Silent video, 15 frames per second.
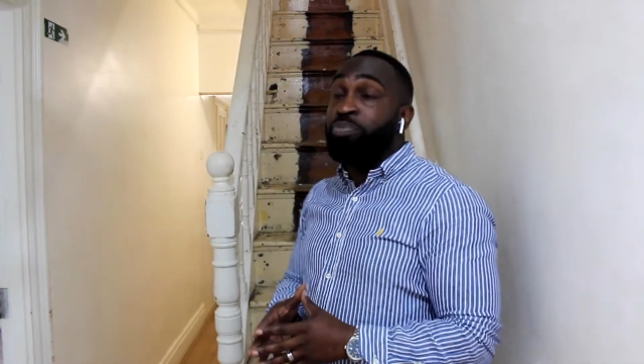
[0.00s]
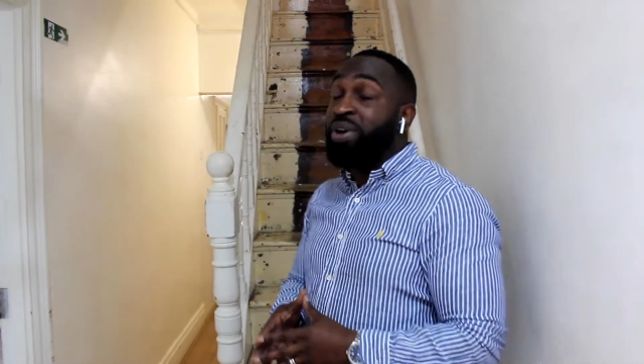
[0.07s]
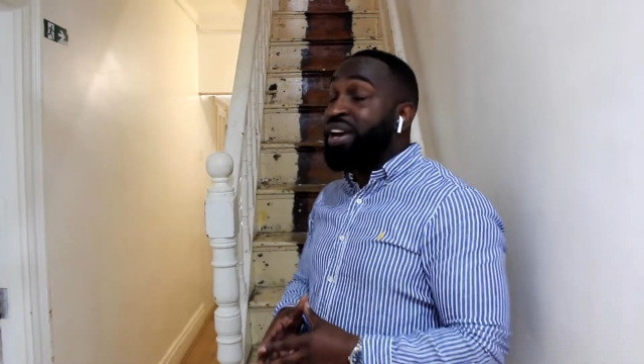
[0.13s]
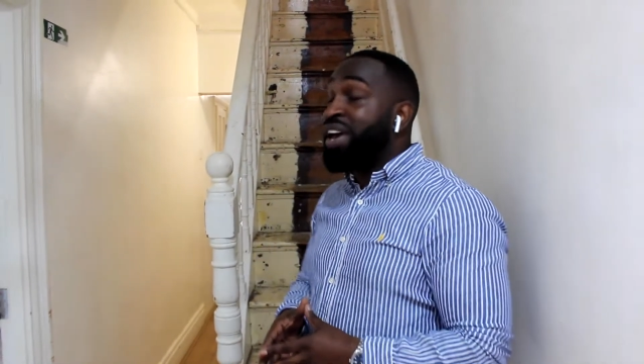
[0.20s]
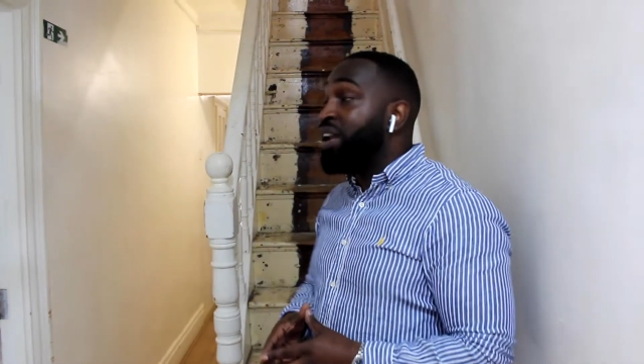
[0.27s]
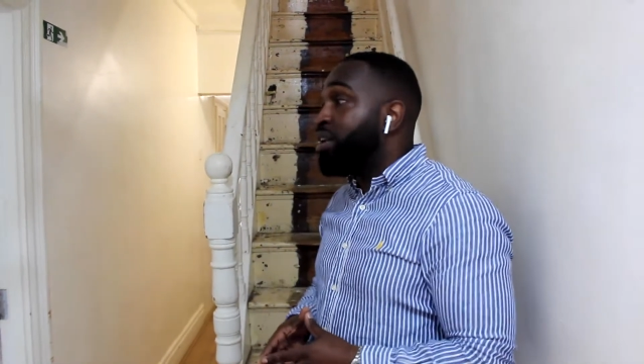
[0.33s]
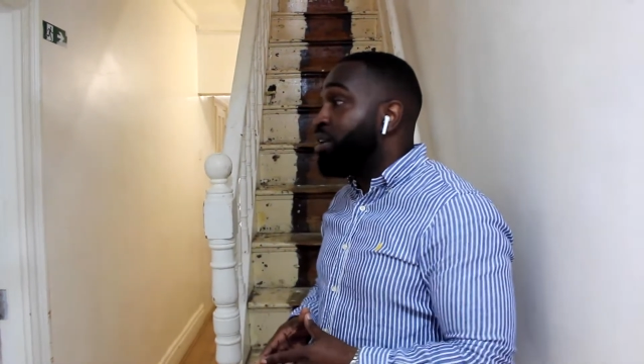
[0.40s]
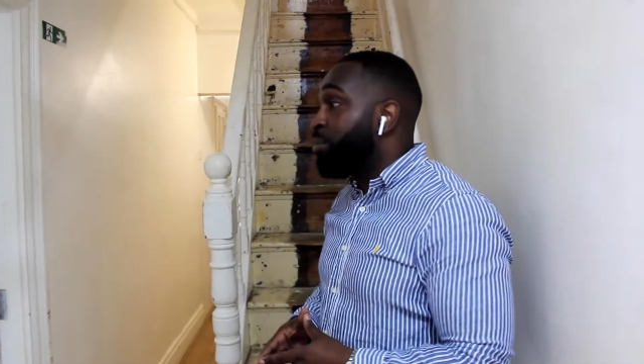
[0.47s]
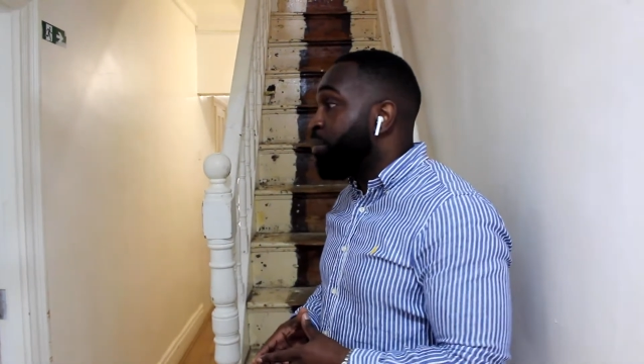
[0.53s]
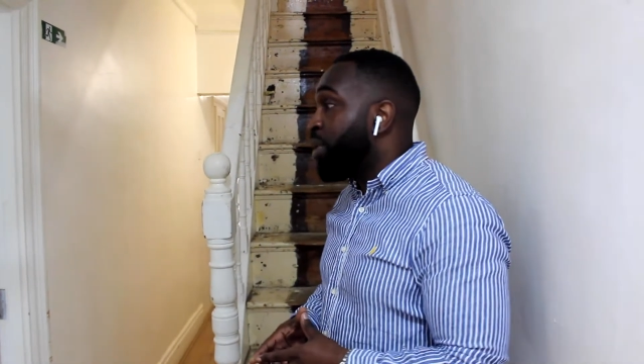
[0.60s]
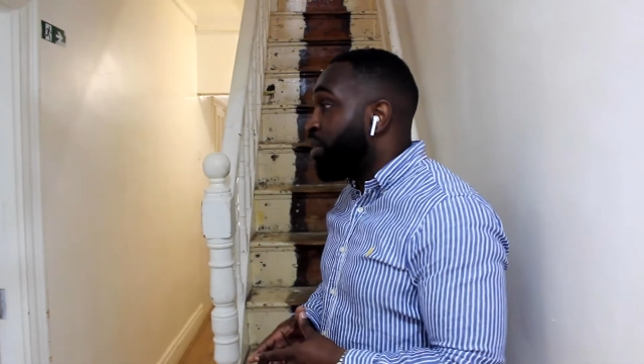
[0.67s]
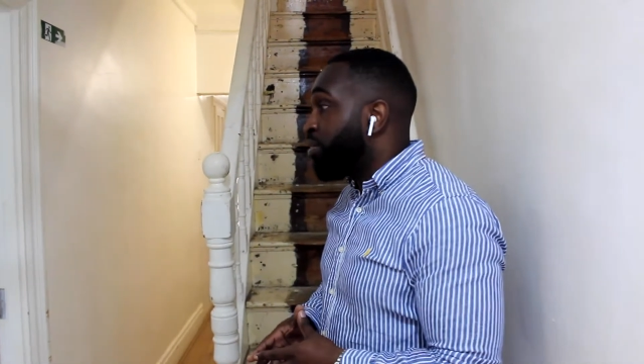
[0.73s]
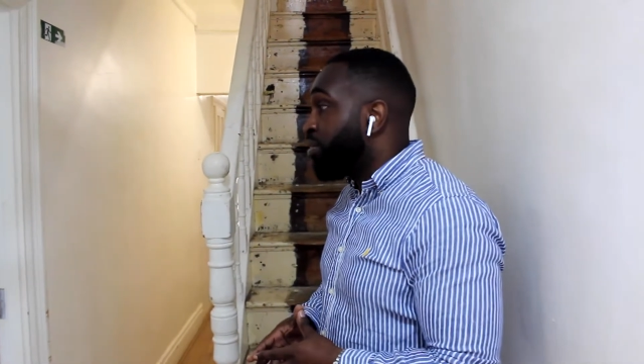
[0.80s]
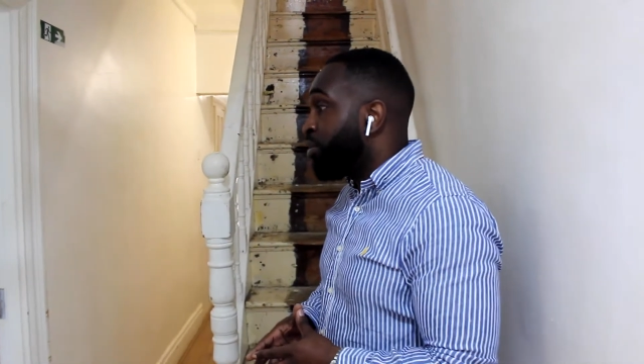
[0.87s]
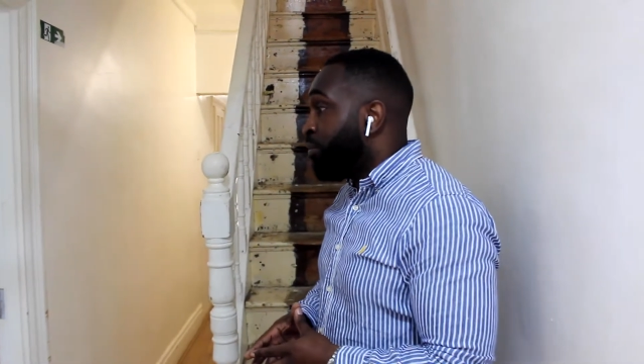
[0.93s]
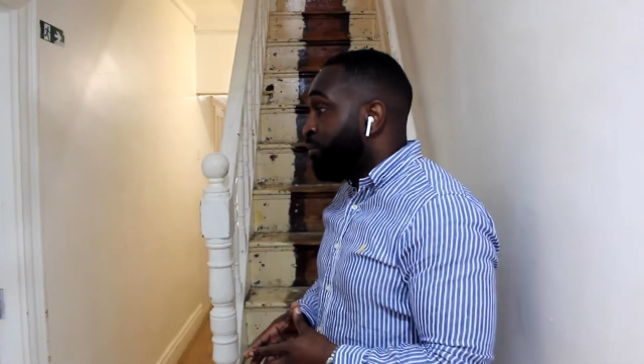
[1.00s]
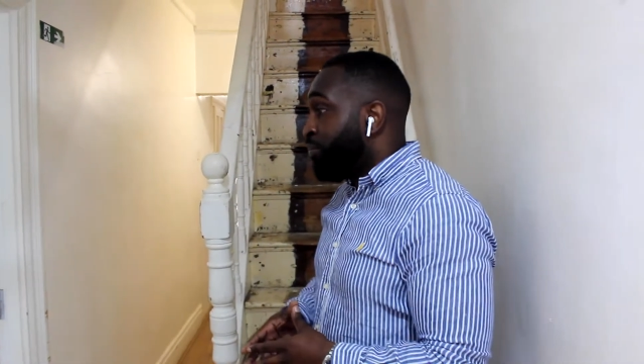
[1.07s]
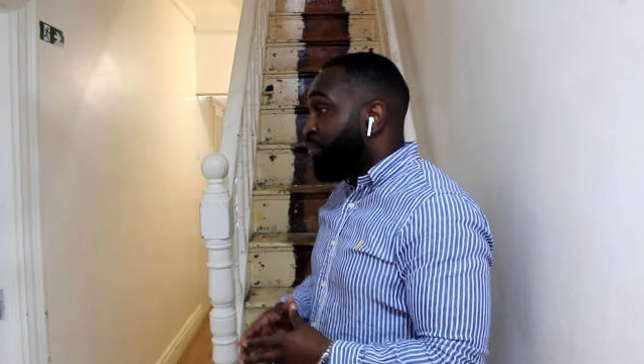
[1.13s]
per calendar month.